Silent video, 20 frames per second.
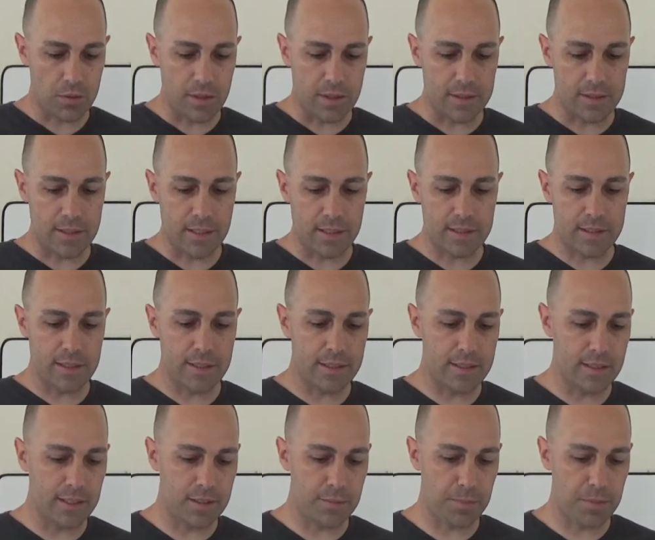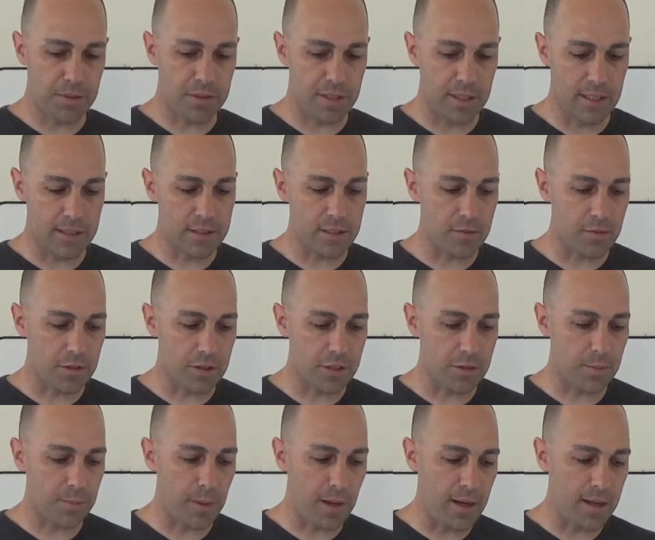that 66% of
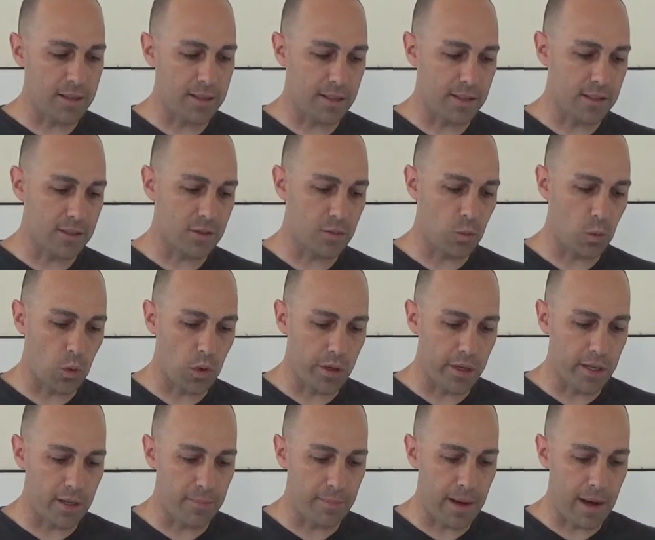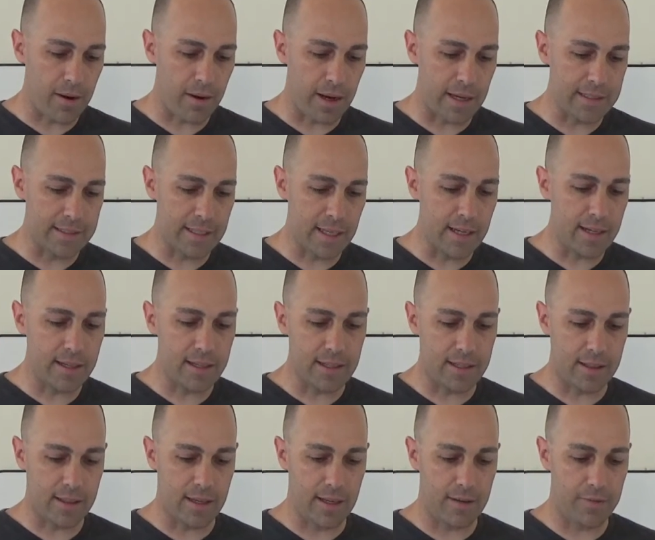respondents worried about identity
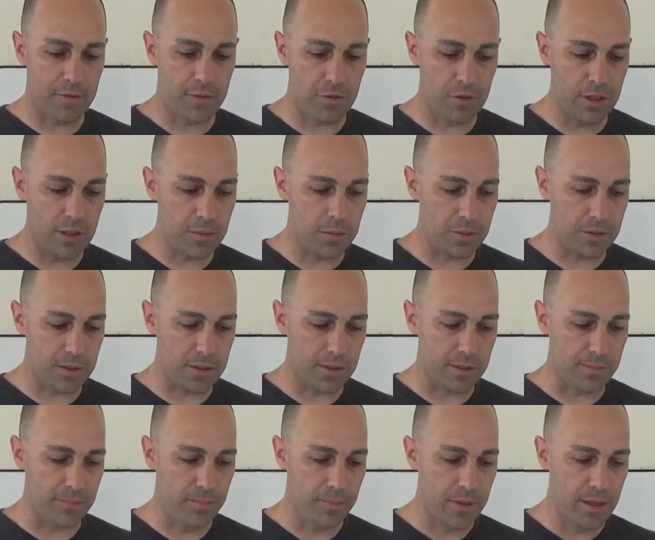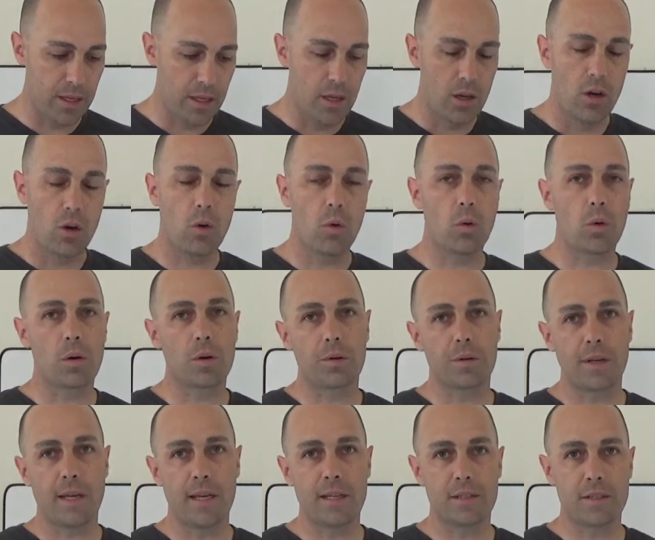theft frequently or
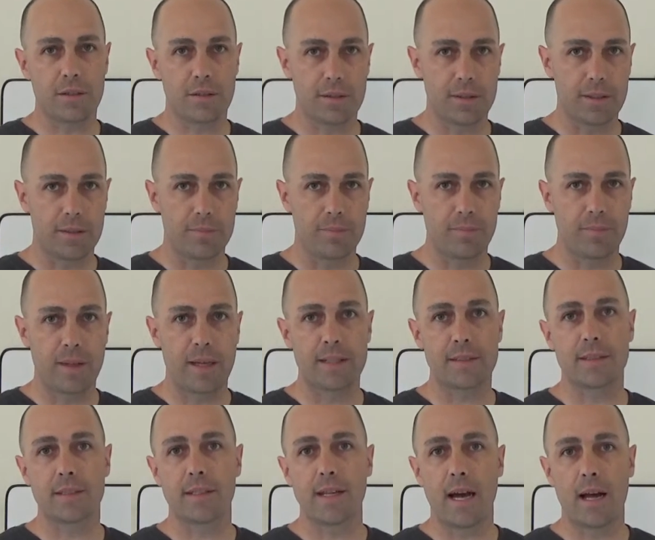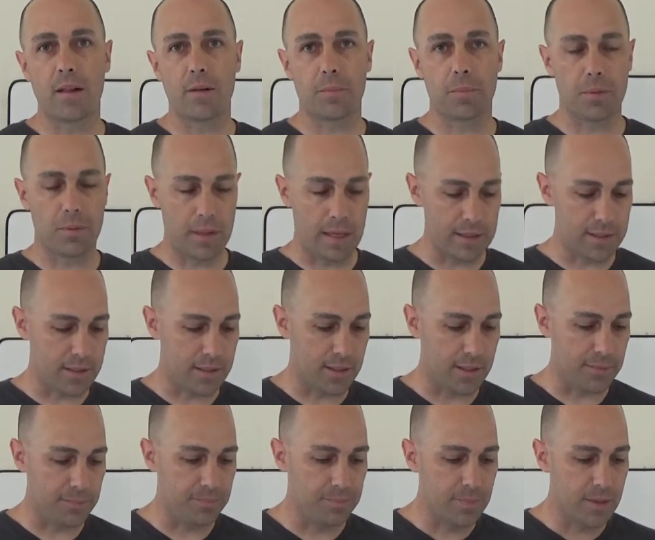occasionally. That's
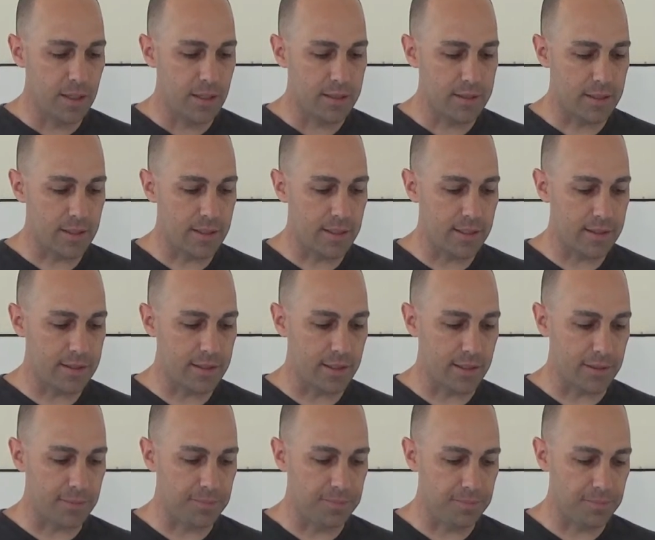a statistic.